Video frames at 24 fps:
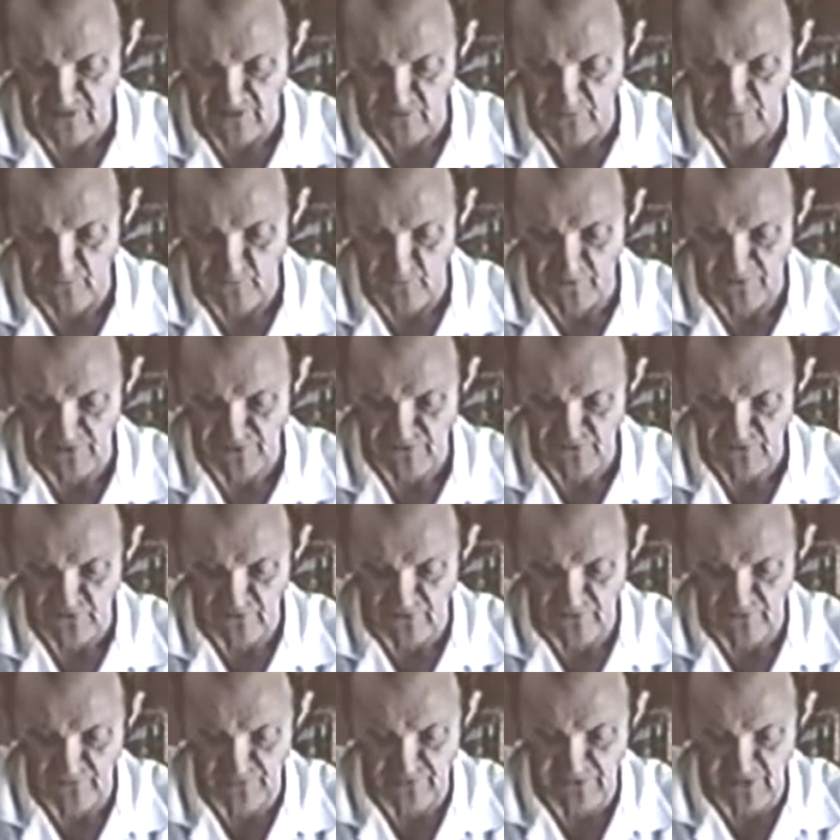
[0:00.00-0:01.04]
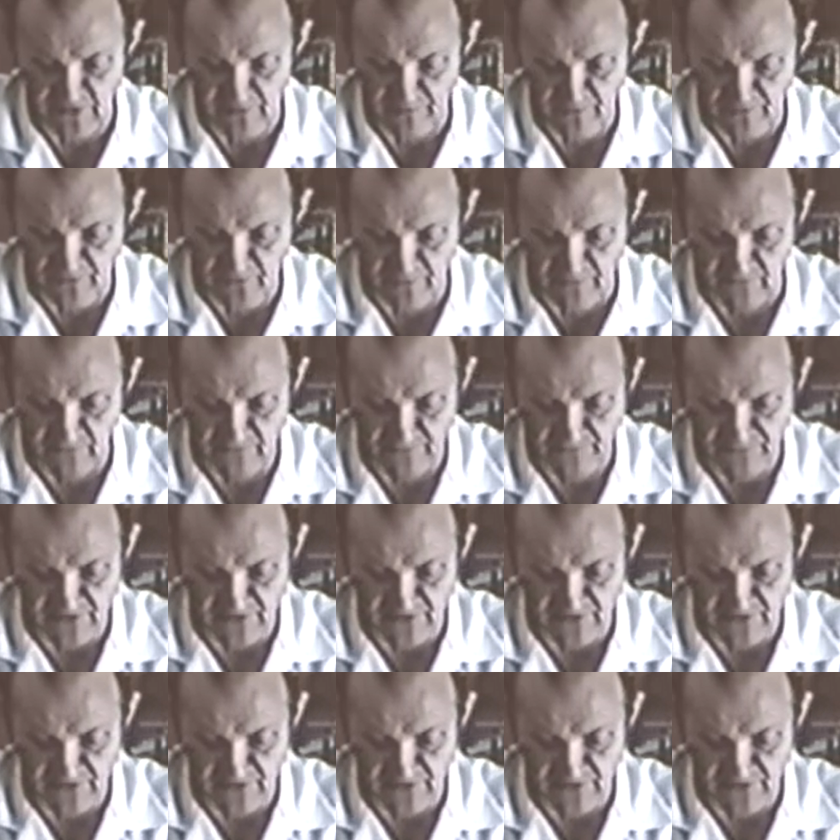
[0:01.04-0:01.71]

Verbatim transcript: and we went to God with our problem,